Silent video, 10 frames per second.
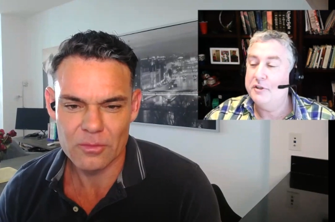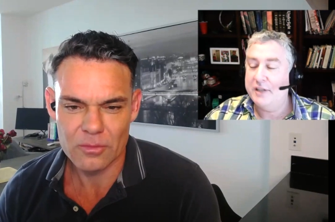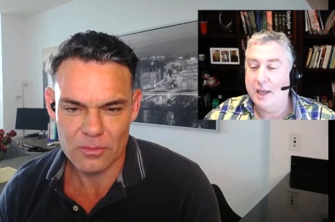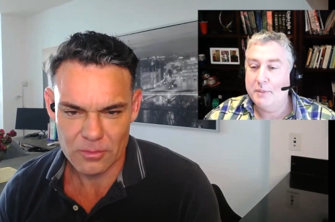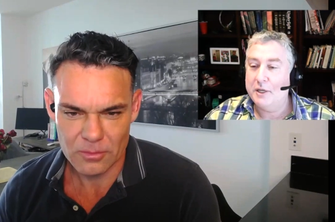
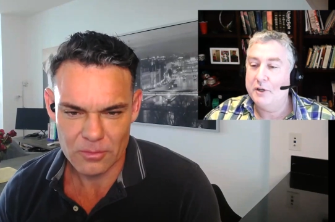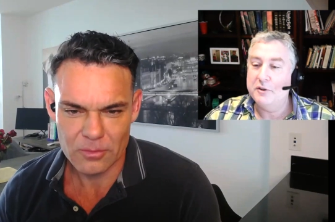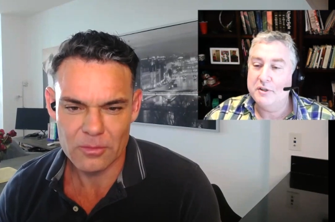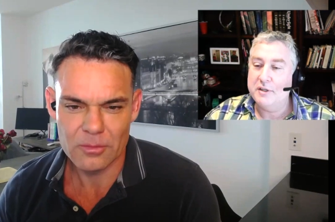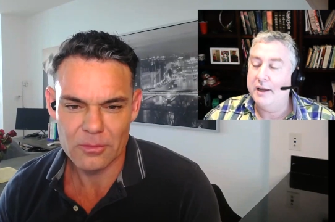Speaker 1: skeptical,
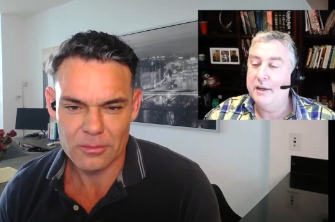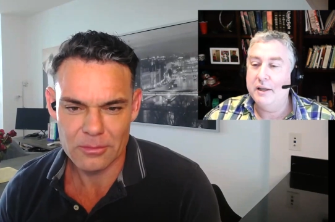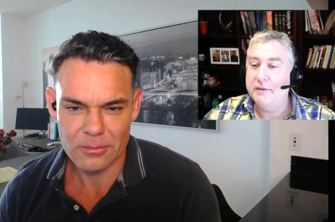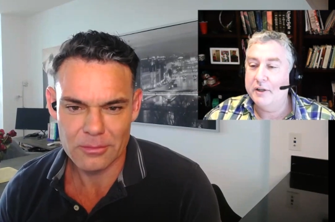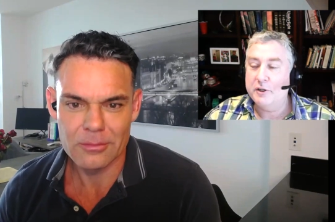
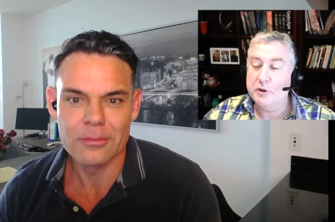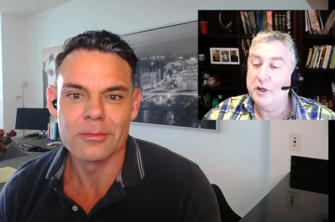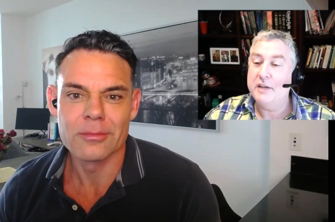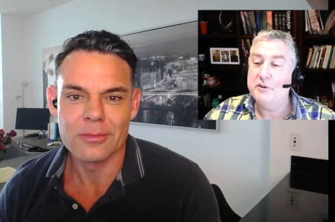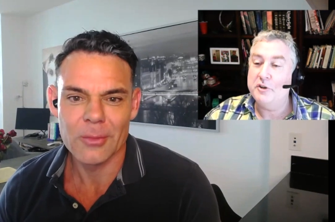scientific,
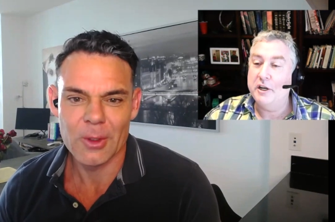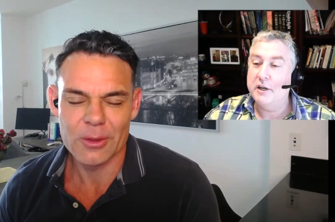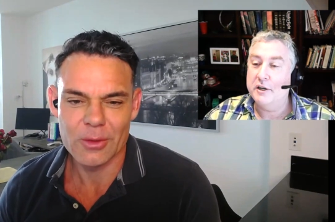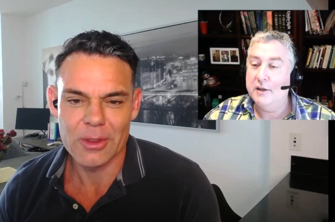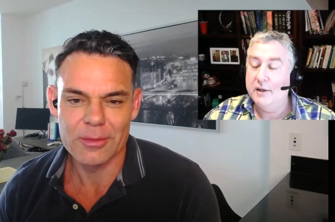nerdy engineer
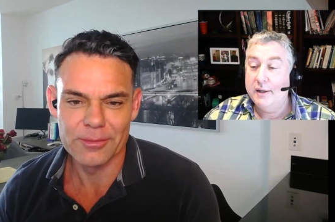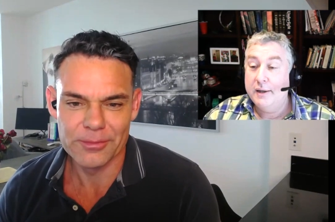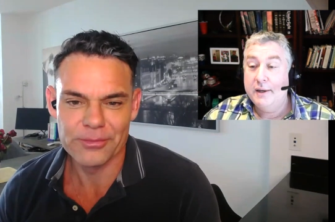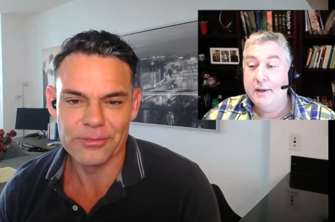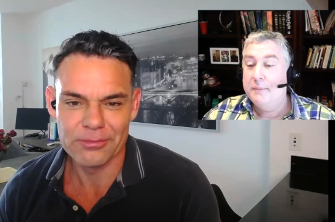sure
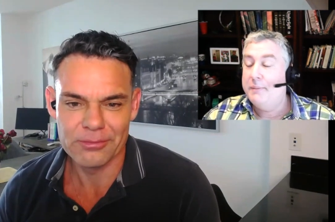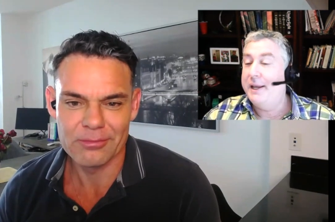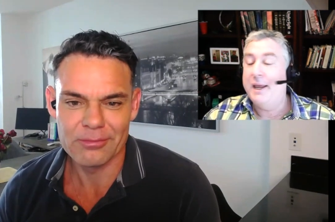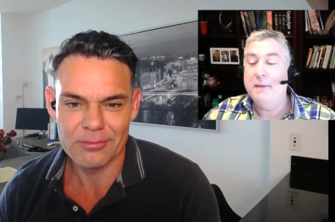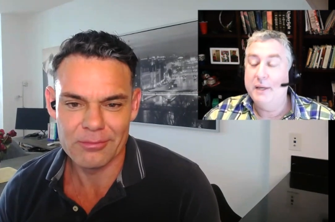
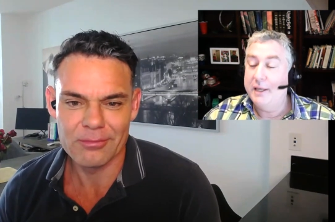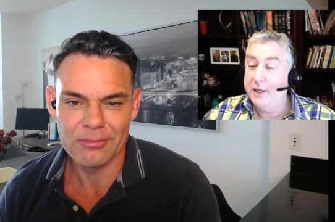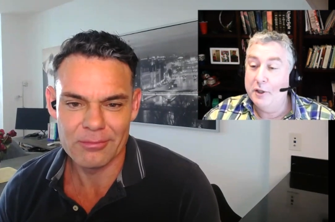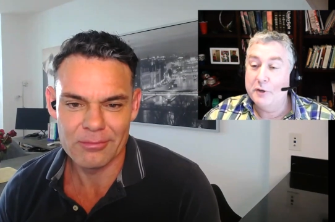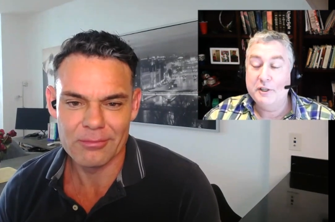became a
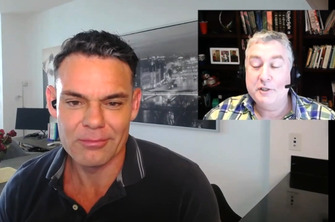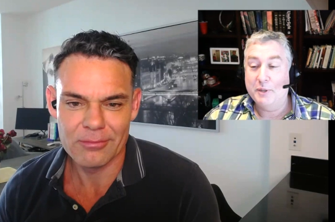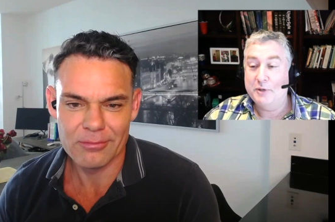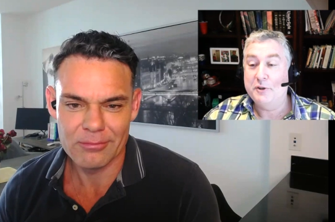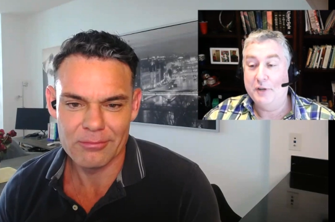healer and a
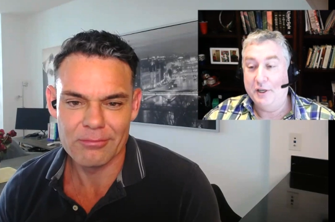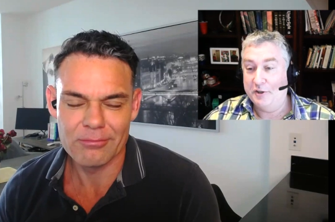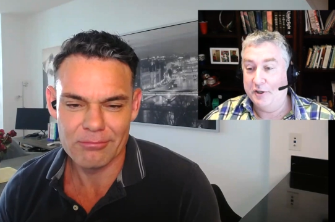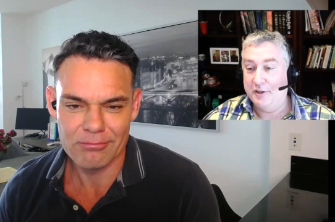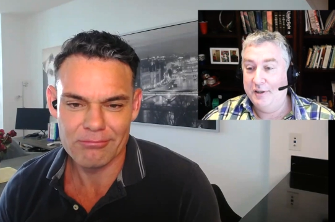spiritual
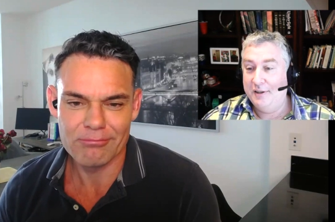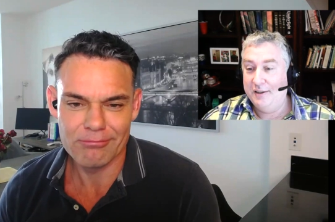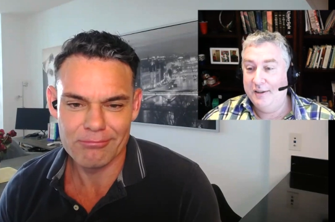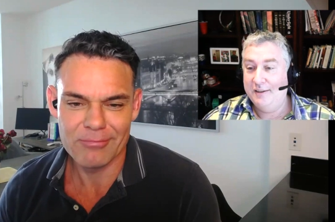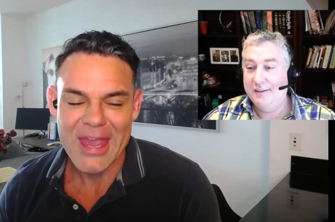teacher.
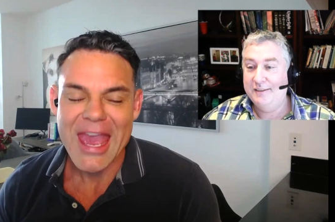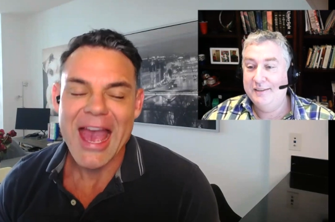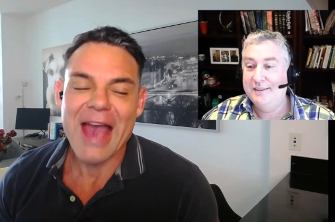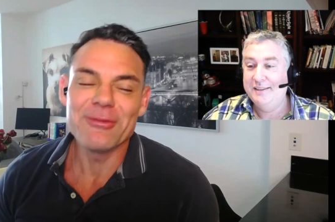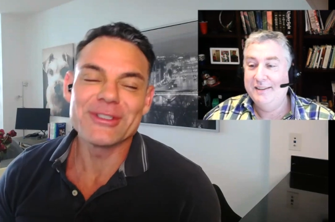
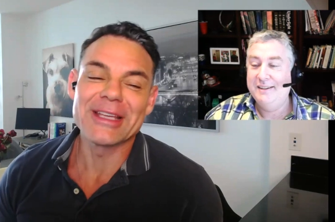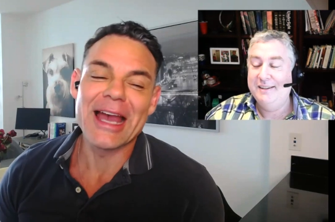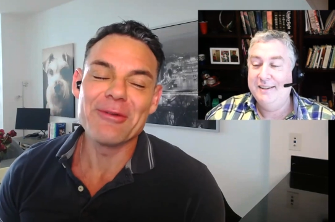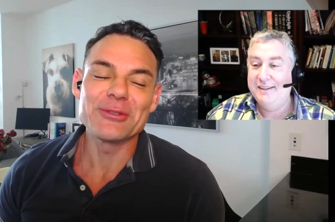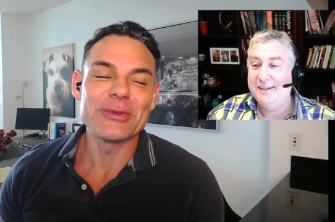
Speaker 2: I was
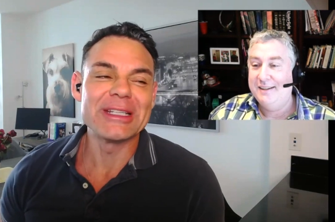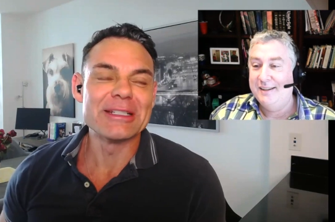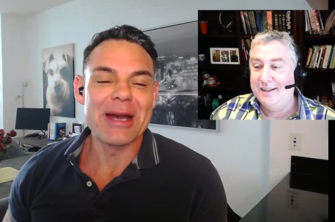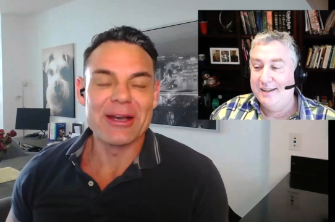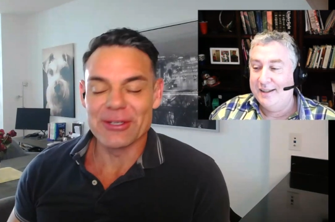I was reading
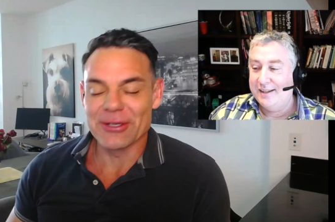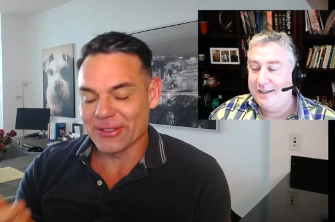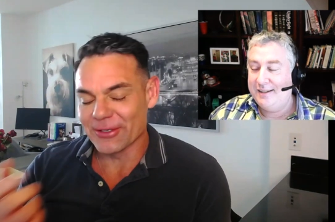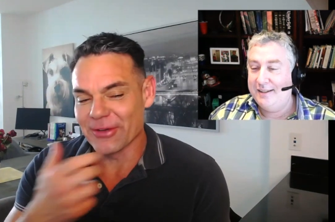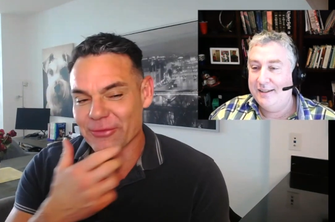about your
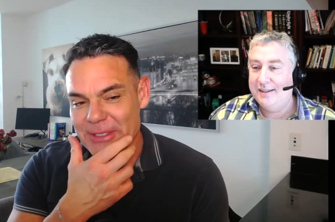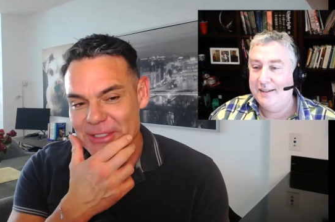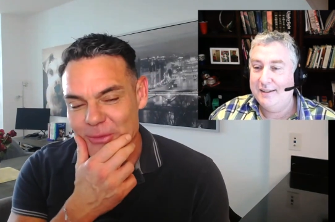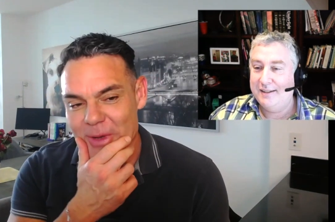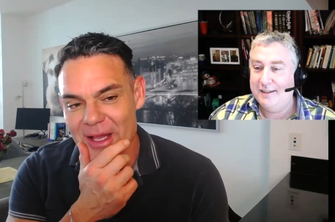your information
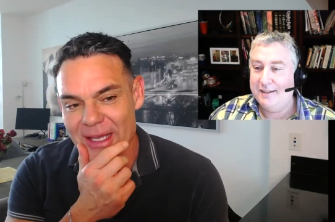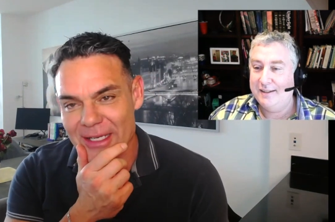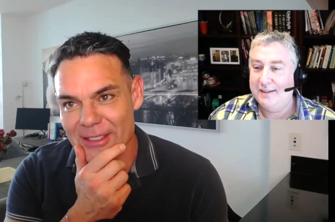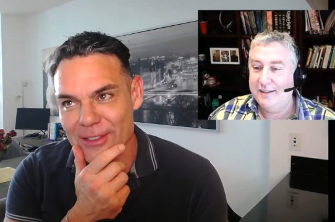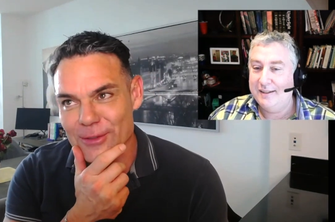as well,
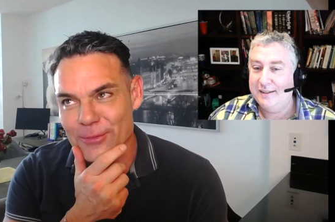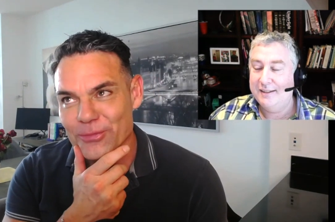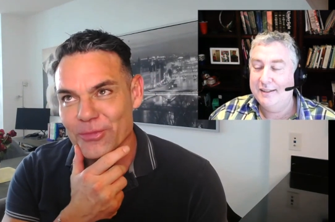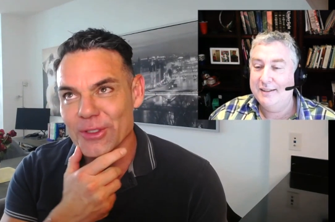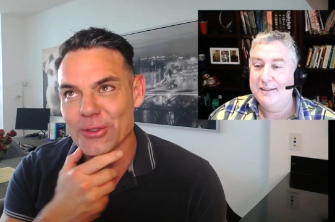and
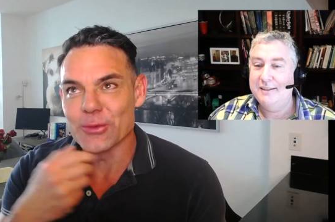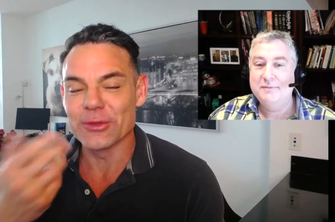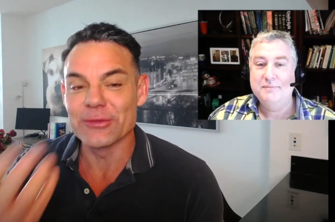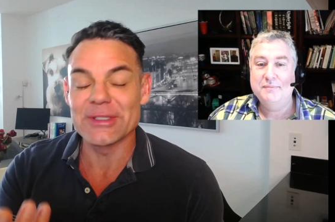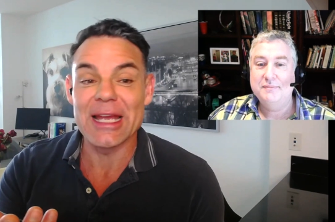you
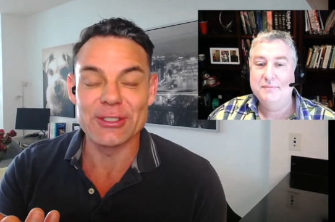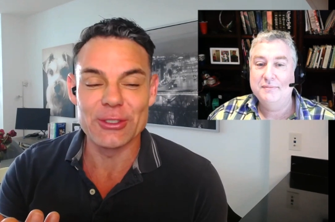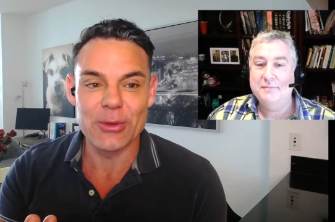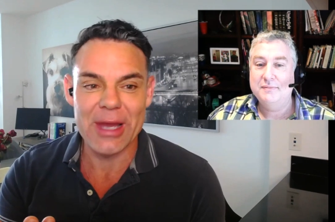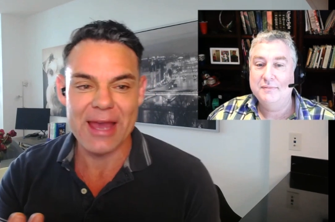you've said you
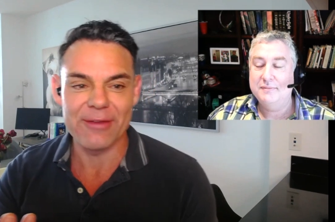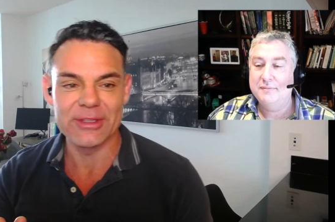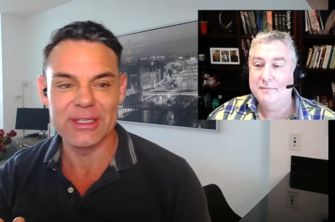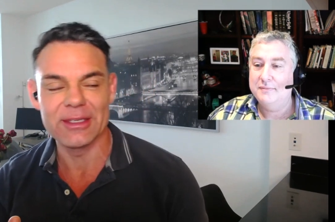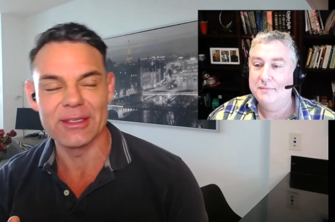don't have
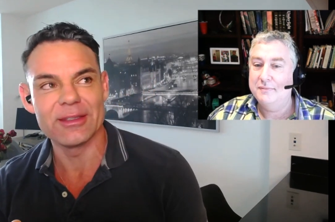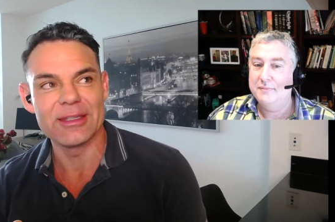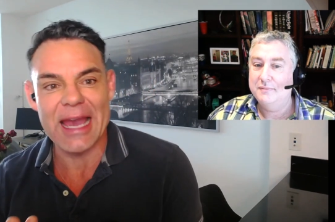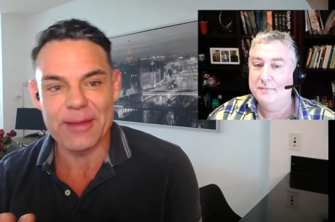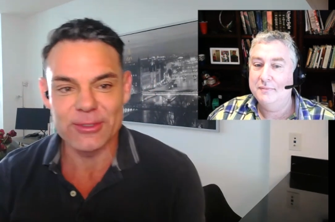the
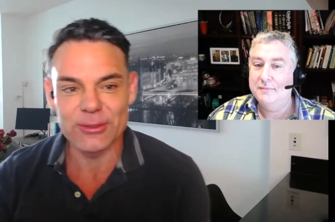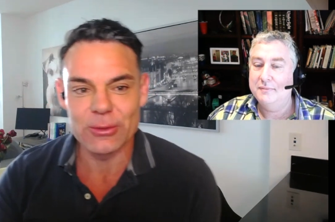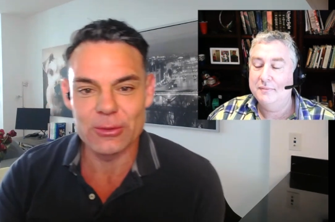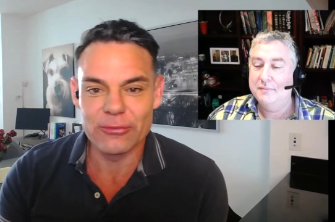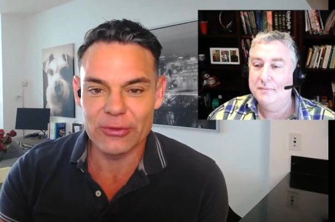the
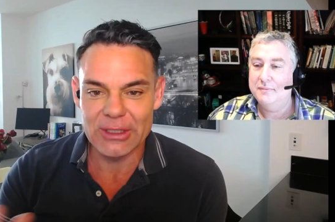aptitude for